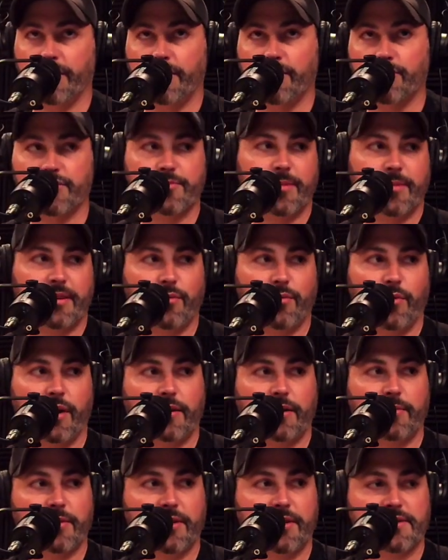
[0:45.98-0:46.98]
really use them at the
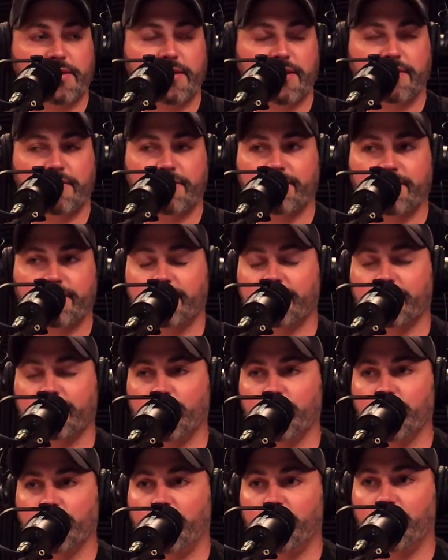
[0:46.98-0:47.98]
wedding because
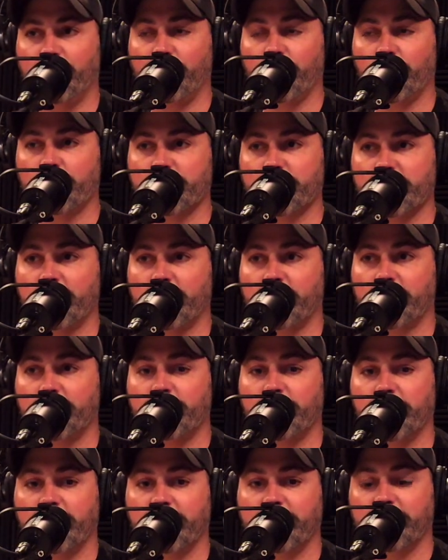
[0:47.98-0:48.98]
we were done before it was
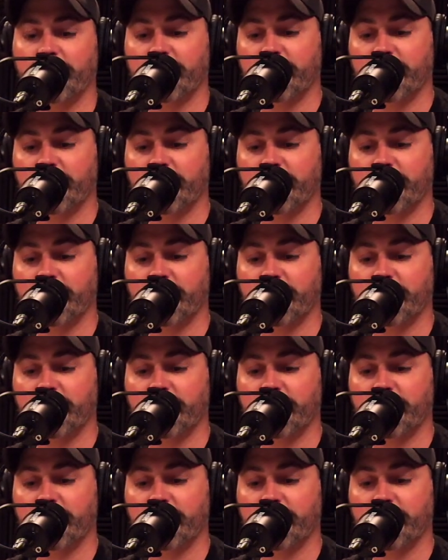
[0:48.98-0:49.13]
dark, but